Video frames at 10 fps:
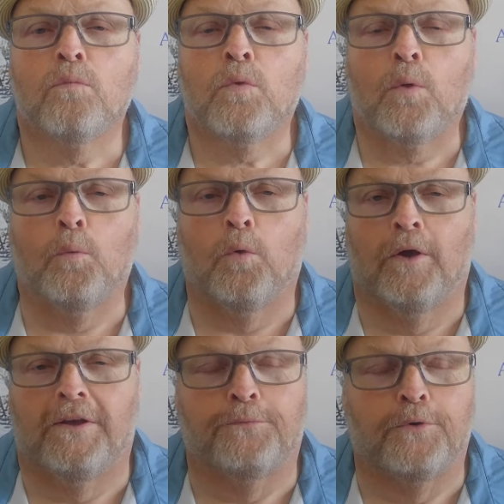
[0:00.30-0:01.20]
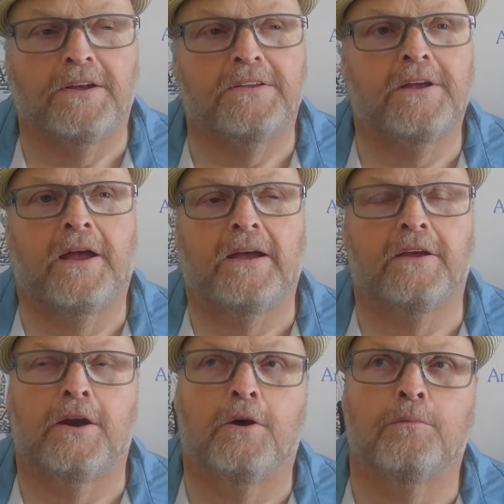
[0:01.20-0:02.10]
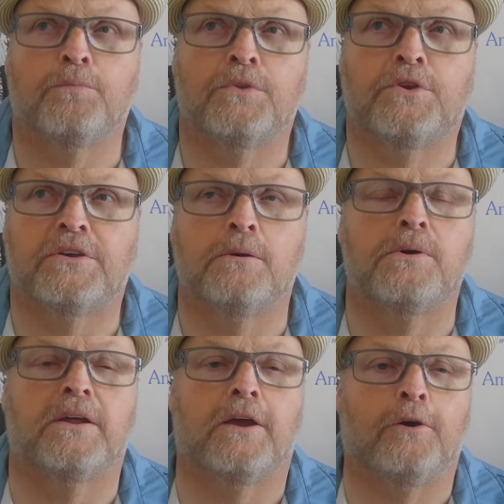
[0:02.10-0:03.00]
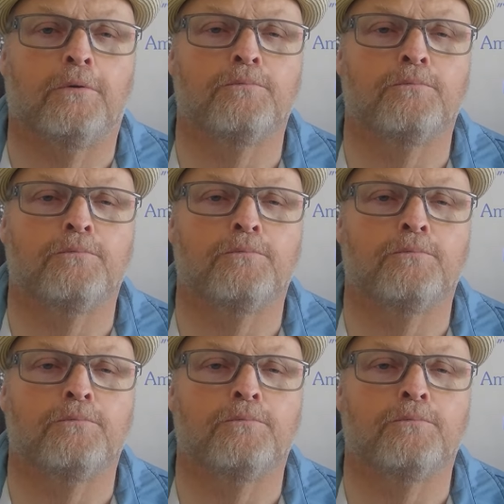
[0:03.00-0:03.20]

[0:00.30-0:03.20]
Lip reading: Well, hey, friends. Hey, you know, just a little bit ago,